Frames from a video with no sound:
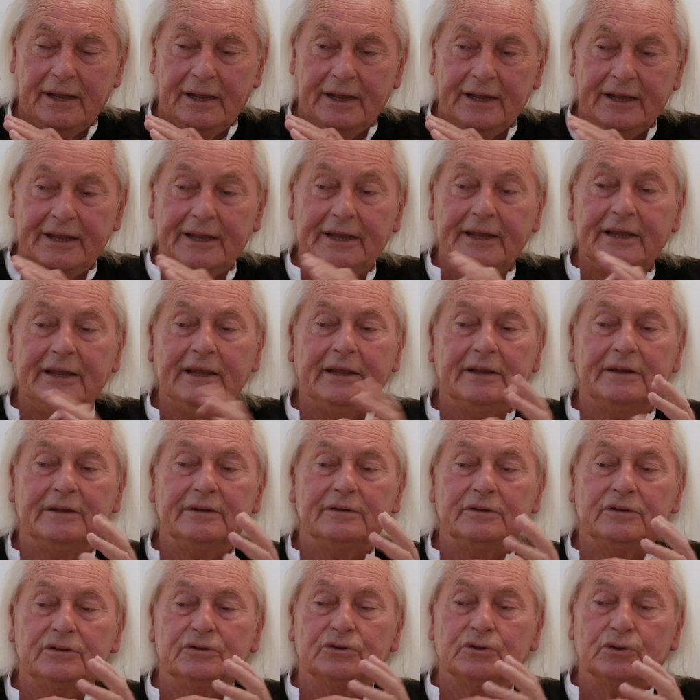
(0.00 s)
He
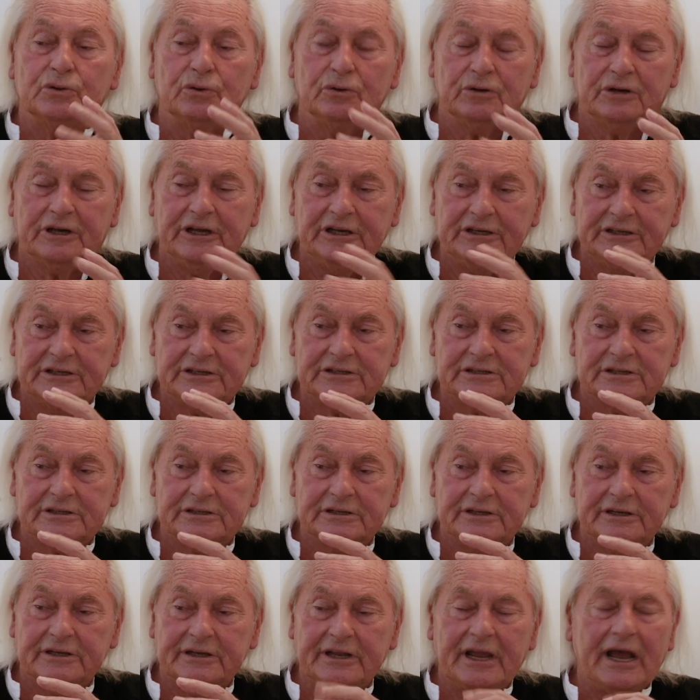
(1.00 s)
took it,
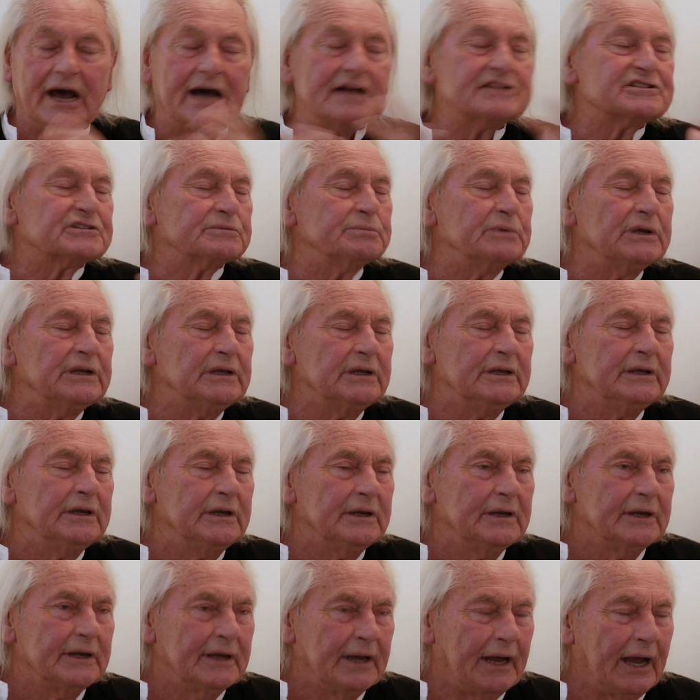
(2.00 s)
he asked me,
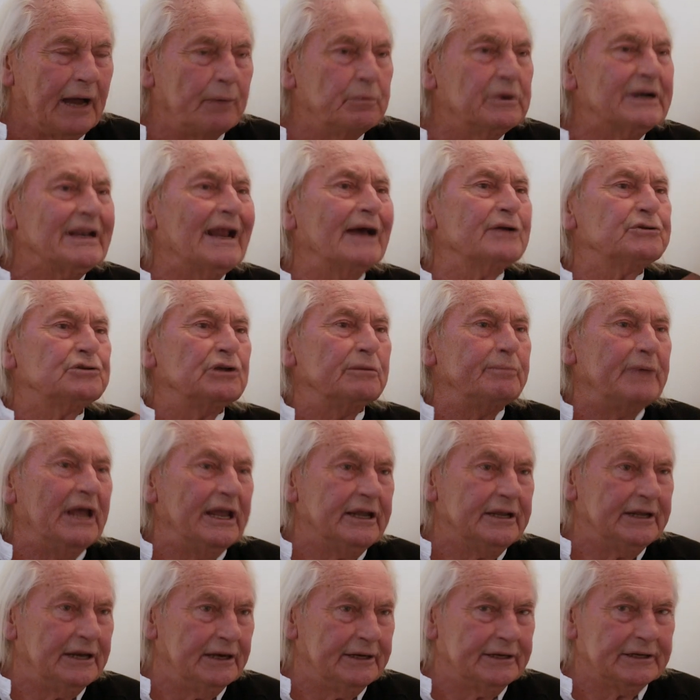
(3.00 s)
I would like to
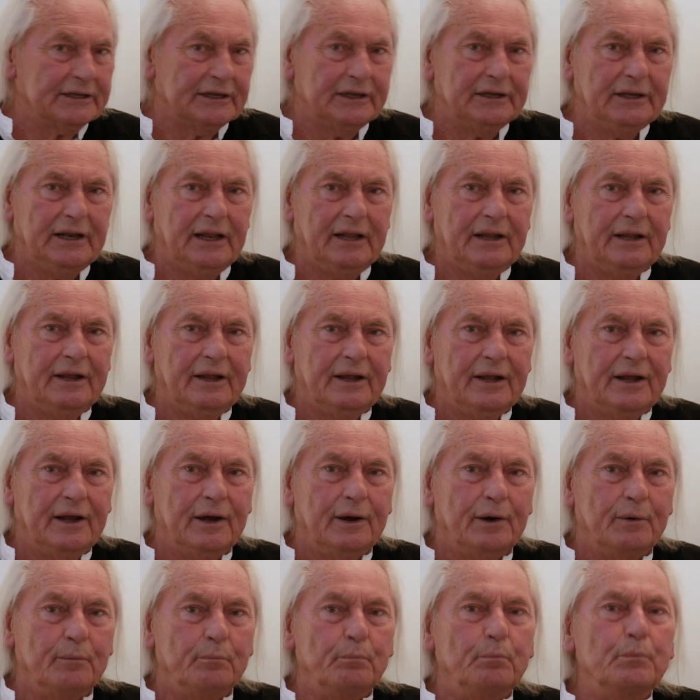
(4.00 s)
make a little
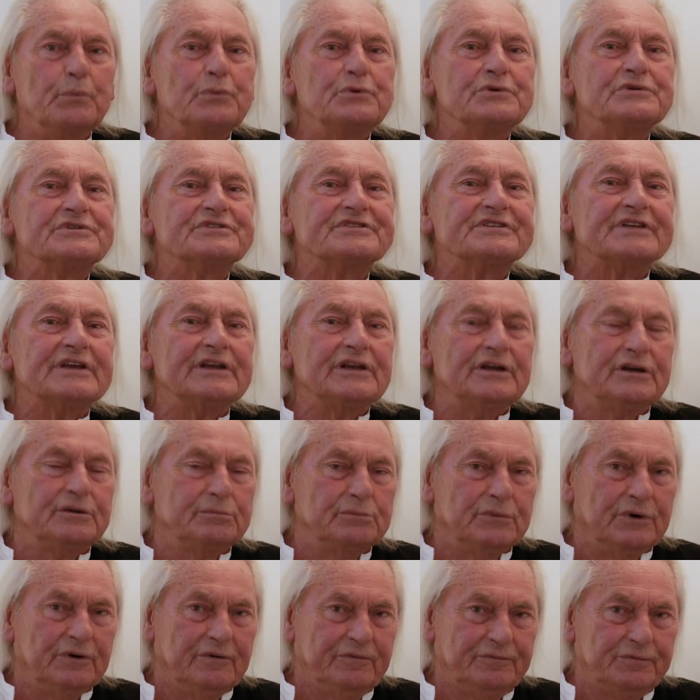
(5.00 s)

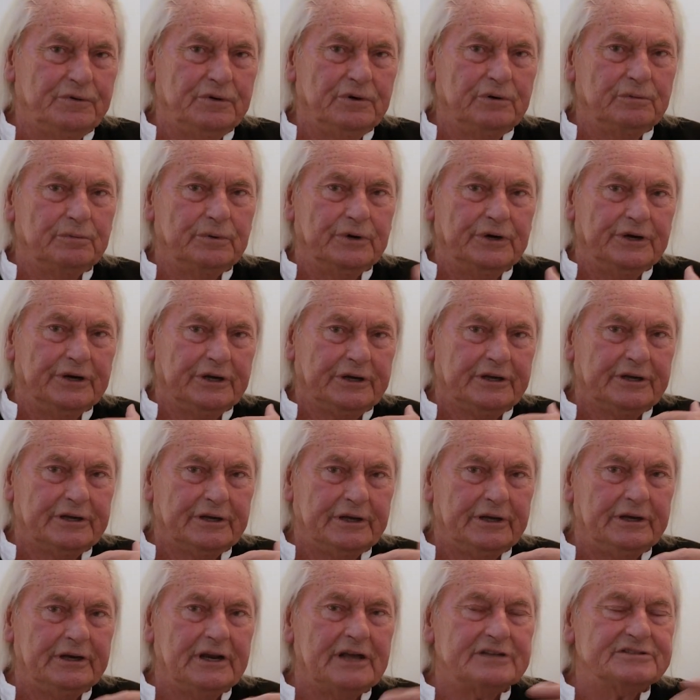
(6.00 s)
museum of your work.
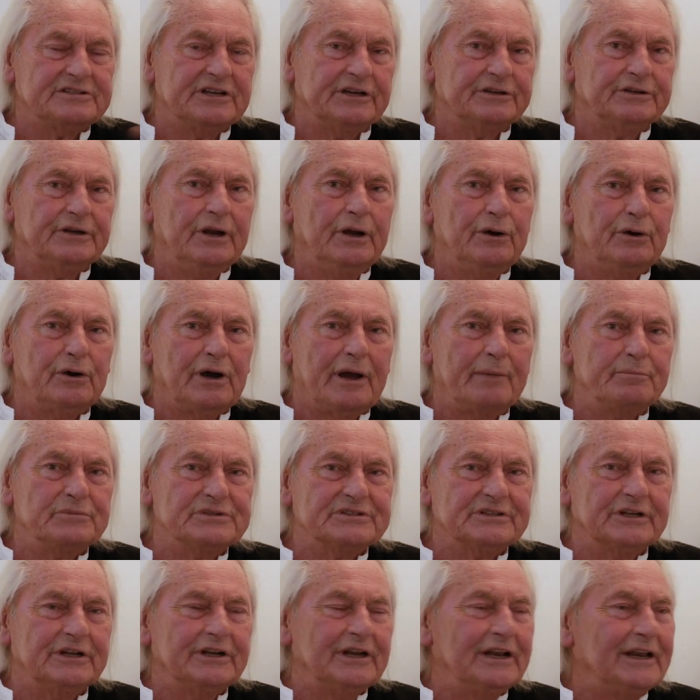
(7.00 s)
And I said, no, I'm
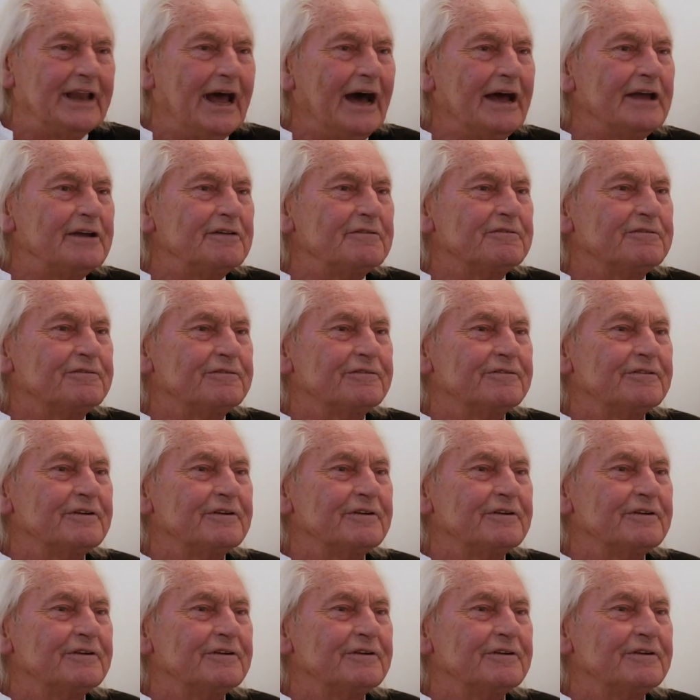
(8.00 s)
still alive.